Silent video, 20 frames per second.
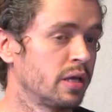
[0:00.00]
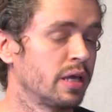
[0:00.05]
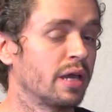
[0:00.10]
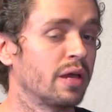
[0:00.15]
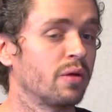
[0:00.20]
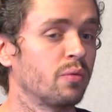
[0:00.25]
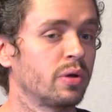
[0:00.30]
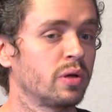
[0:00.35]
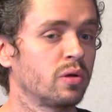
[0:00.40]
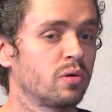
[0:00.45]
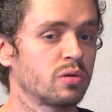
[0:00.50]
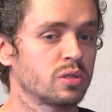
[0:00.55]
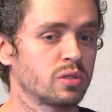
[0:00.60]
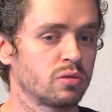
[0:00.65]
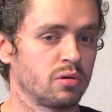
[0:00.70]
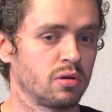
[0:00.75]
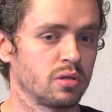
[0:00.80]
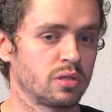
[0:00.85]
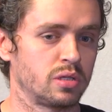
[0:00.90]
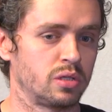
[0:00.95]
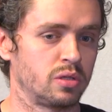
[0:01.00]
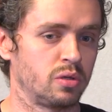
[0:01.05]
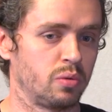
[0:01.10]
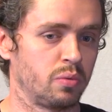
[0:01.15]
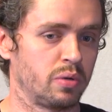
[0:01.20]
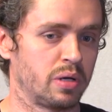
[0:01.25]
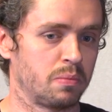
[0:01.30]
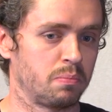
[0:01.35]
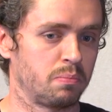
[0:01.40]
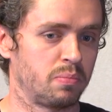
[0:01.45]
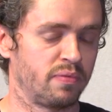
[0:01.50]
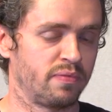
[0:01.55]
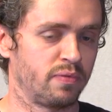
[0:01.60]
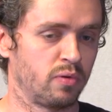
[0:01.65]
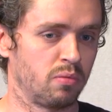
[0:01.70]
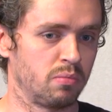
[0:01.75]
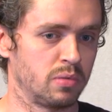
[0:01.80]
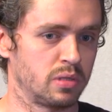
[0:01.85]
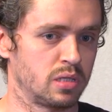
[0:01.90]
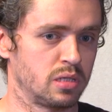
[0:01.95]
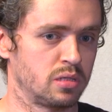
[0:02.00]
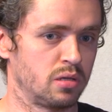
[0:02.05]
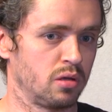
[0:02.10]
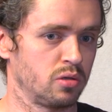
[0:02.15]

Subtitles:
Yeah, we also got to do performances